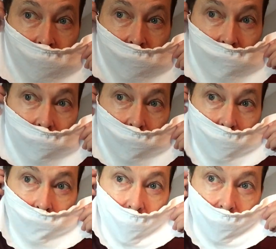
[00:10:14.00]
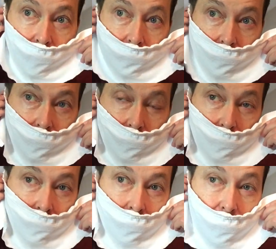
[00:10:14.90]
So you can make
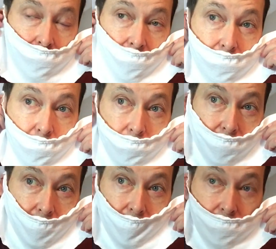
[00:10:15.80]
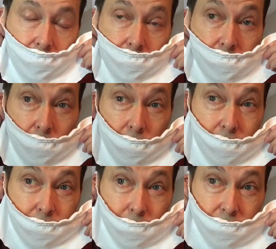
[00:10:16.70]
several of these since you're only
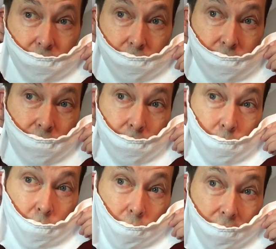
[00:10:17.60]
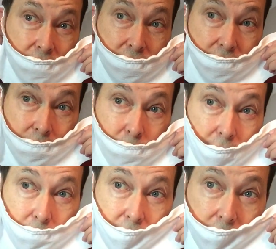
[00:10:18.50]
supposed to use them once in
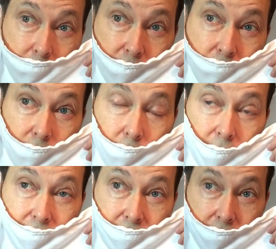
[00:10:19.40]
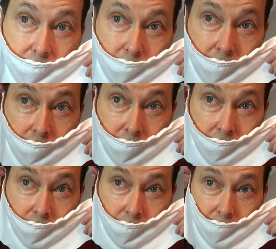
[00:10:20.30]
public before washing them.
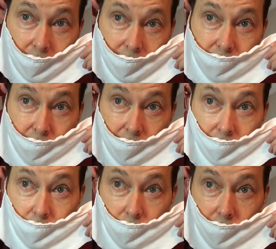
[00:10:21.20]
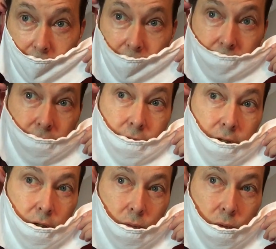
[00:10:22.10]
The next video will have,
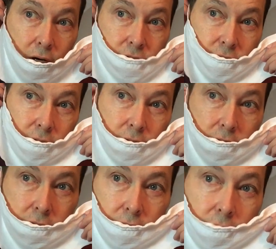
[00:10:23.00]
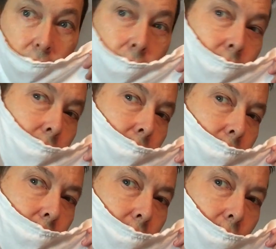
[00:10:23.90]
washing and cleaning.
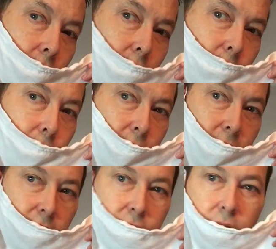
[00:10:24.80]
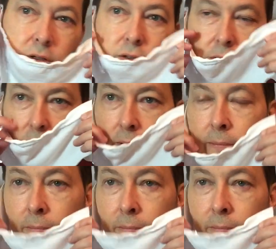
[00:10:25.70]
So you can put this around your ear.